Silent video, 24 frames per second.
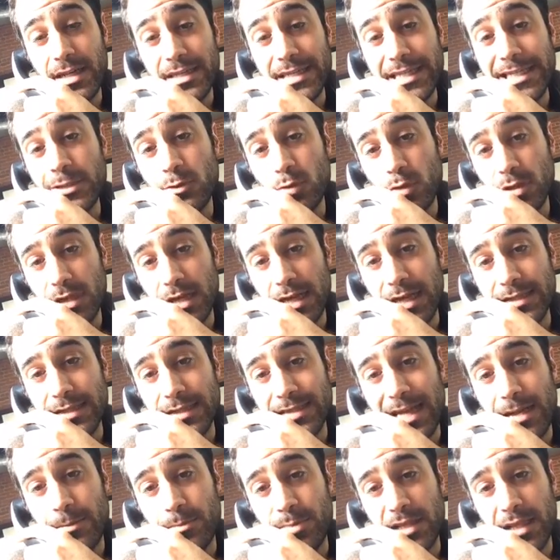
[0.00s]
equalize
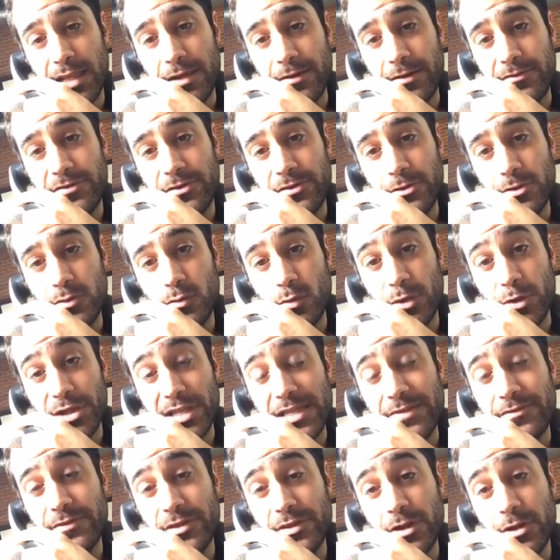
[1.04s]
that playing field, where
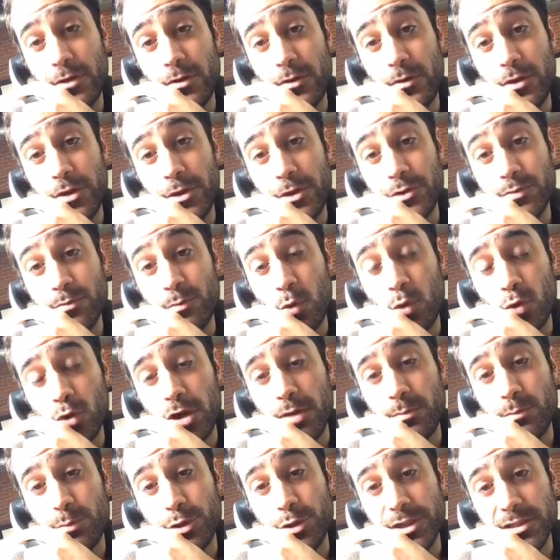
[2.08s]
even though there's more
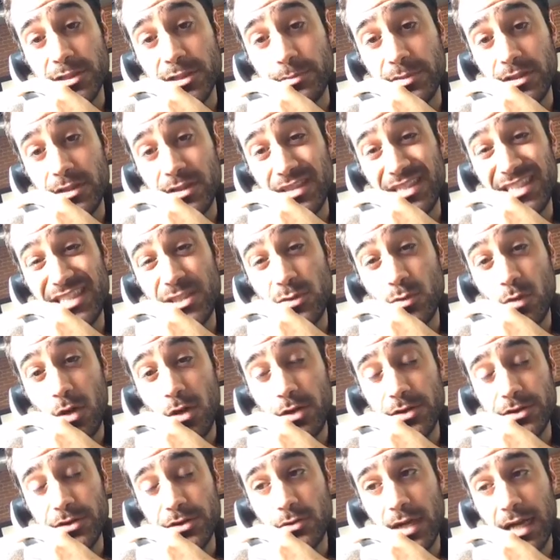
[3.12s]
unpredictability, you
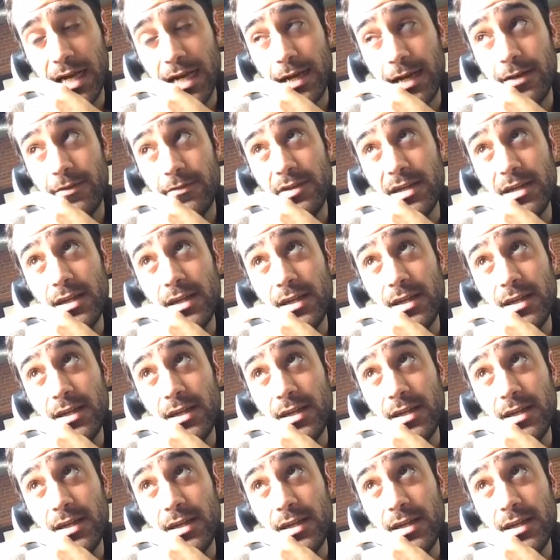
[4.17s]
also have